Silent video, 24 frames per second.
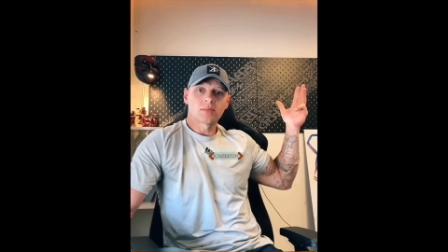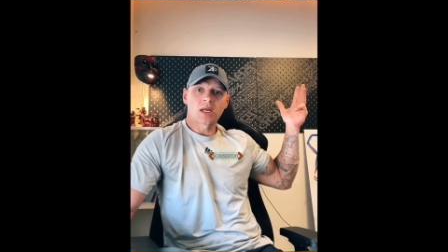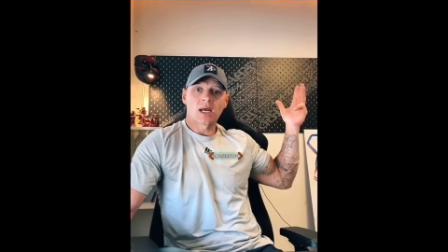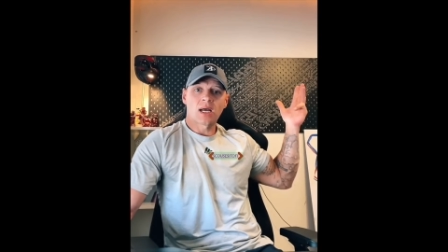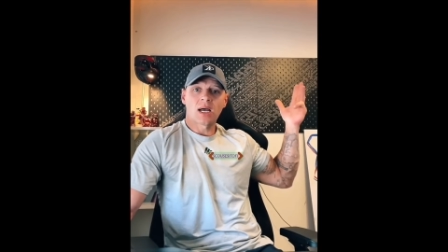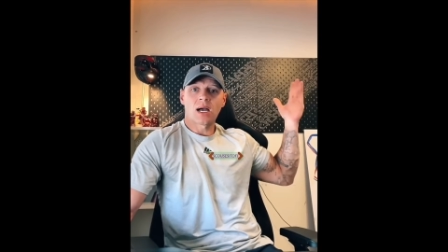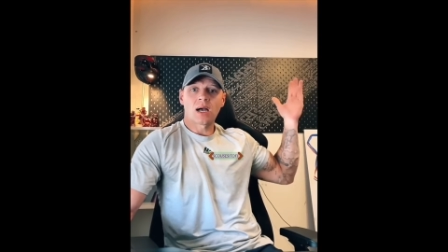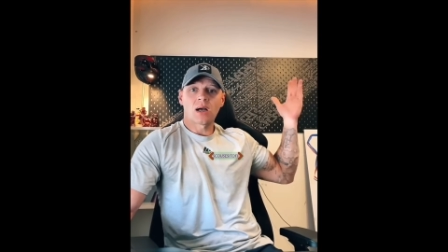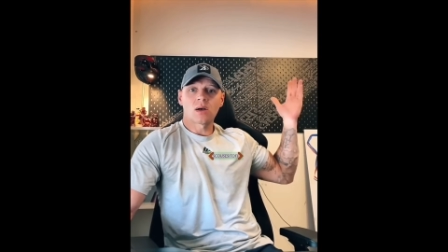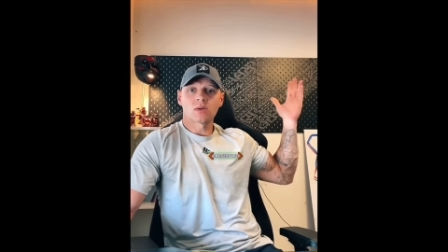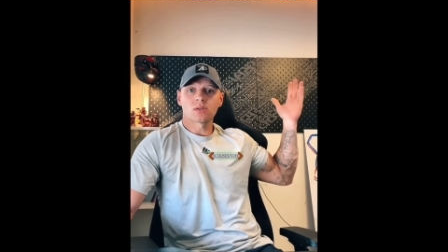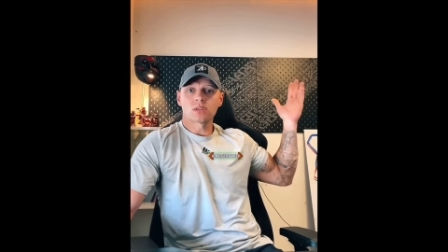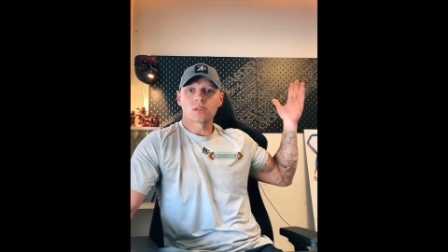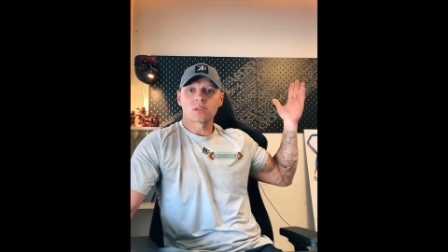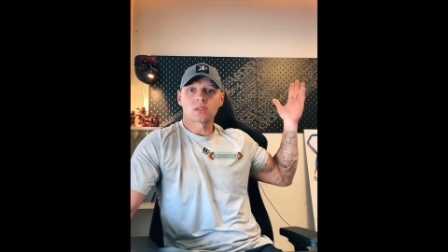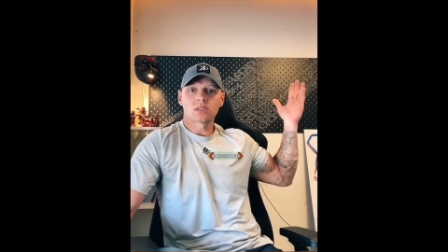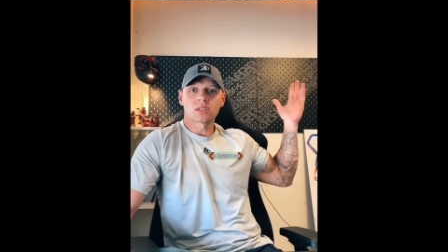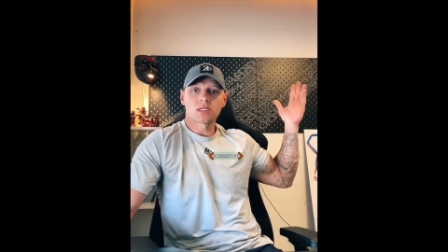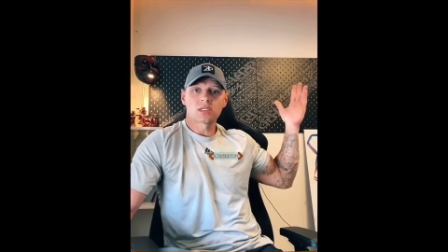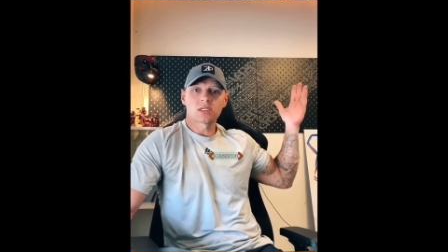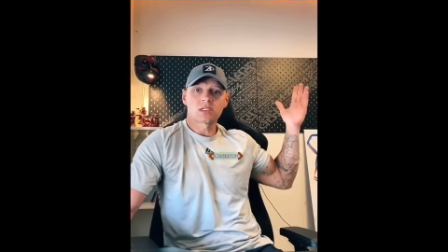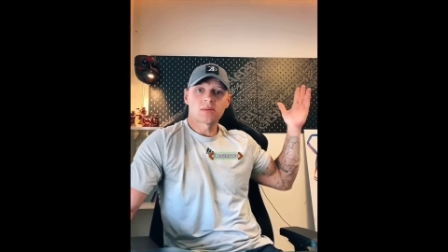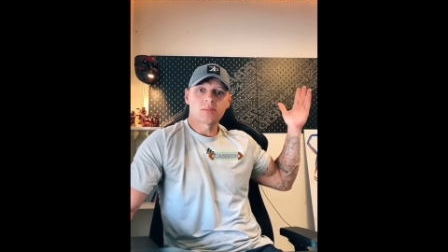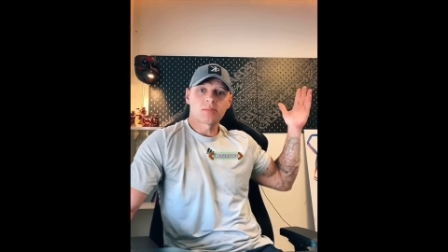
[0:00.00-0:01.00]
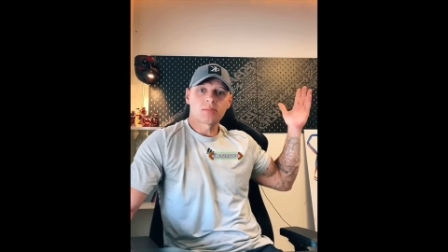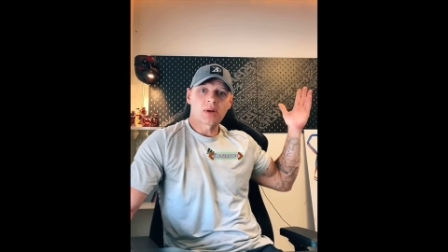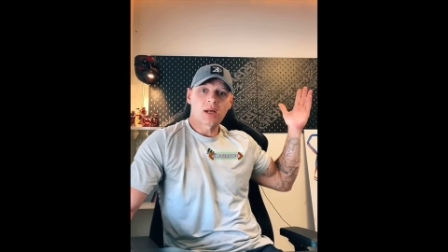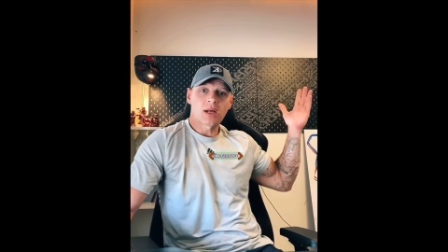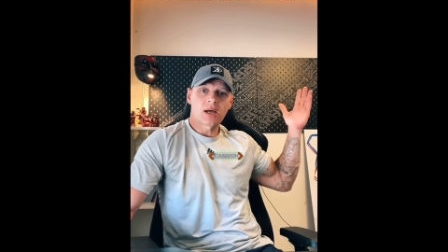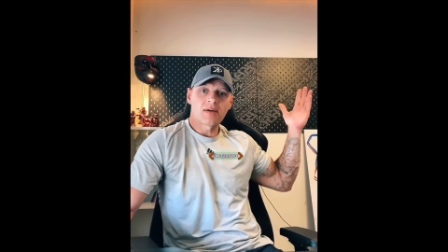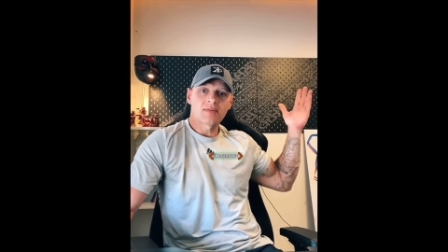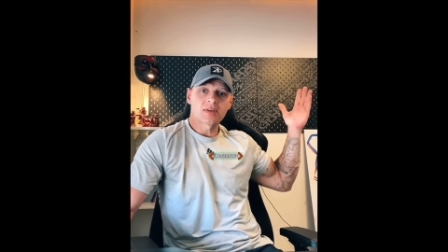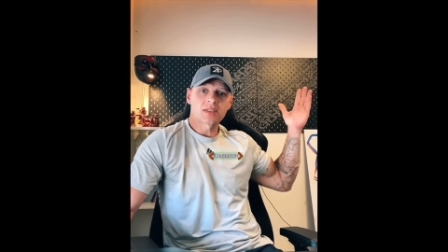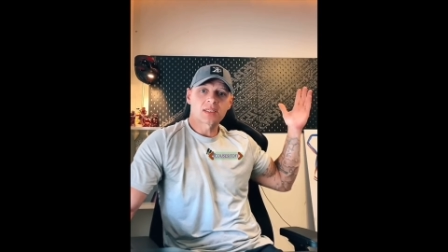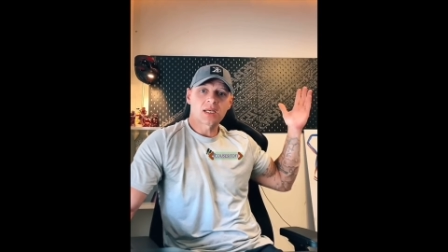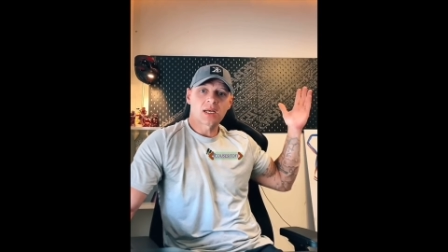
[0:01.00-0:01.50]
the housing system
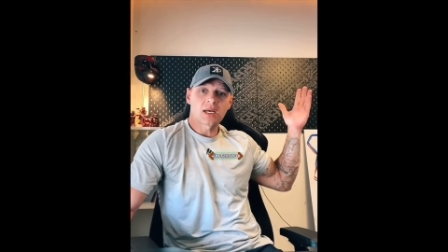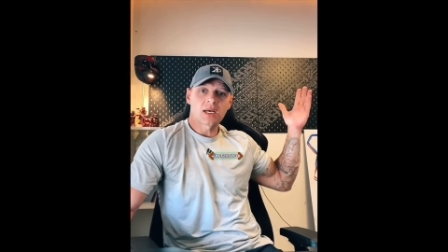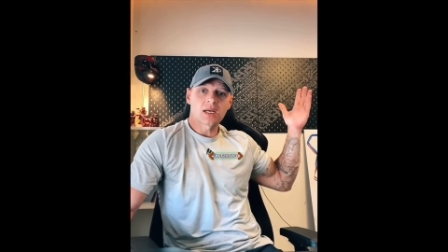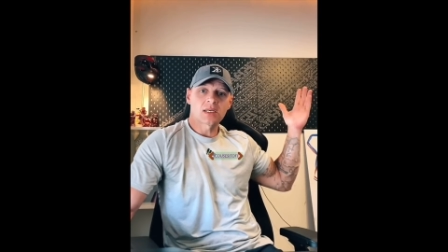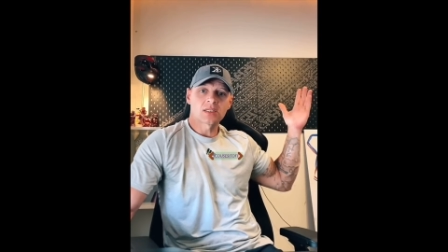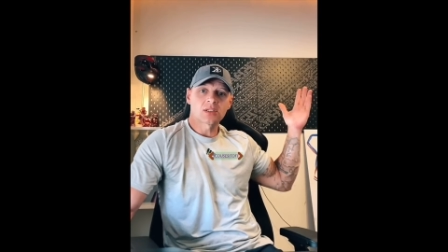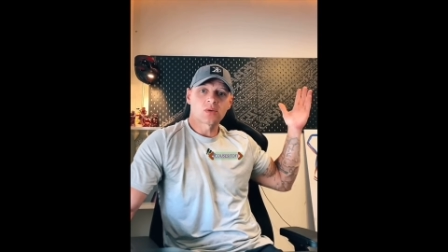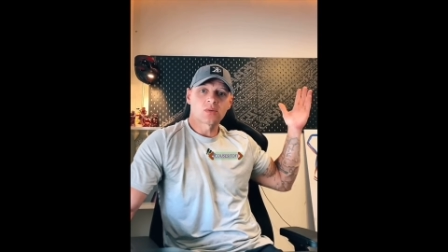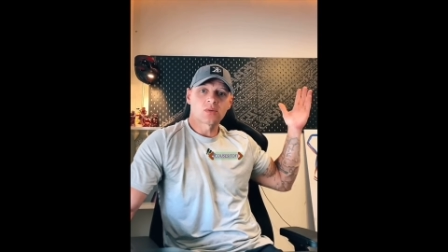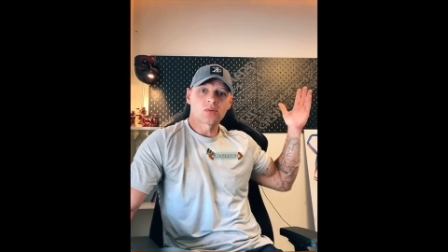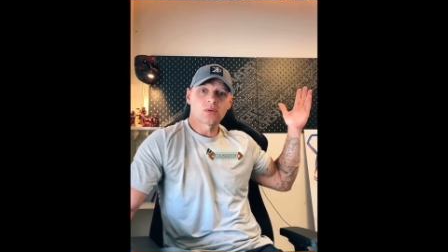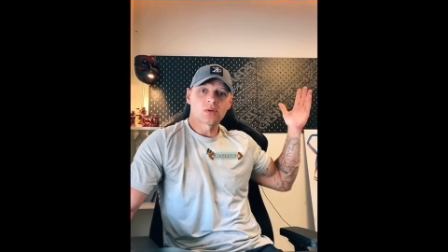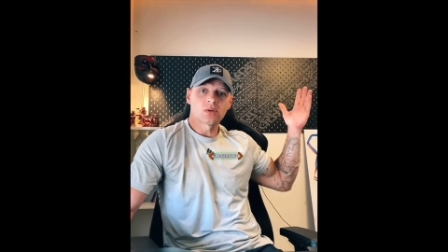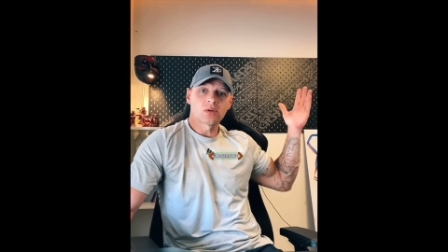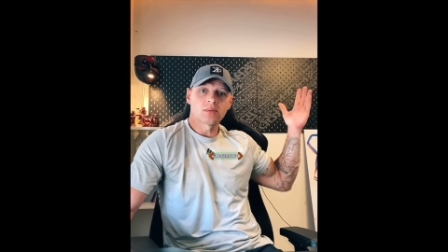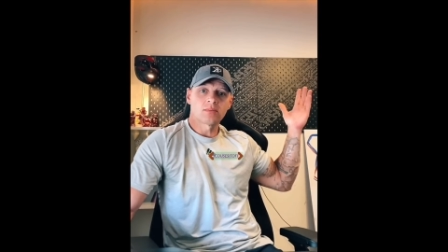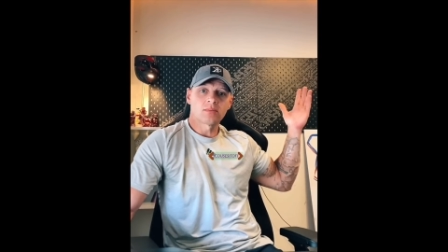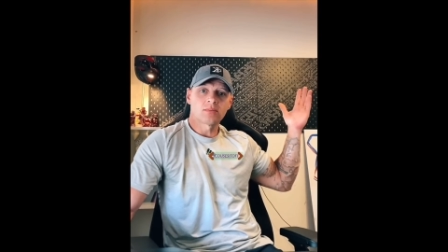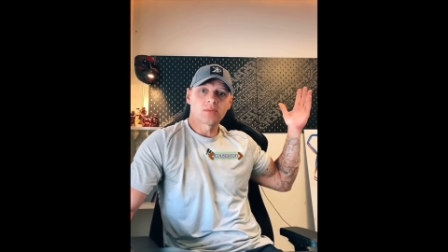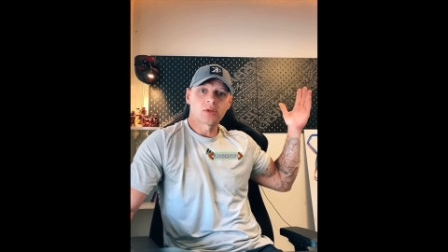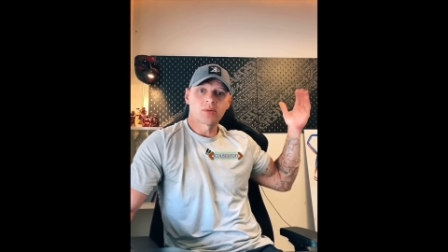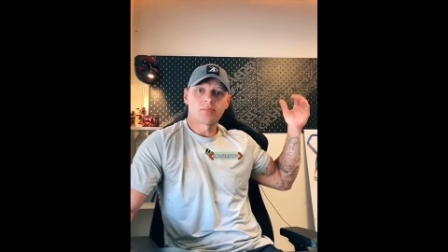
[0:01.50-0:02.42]
privatised under him,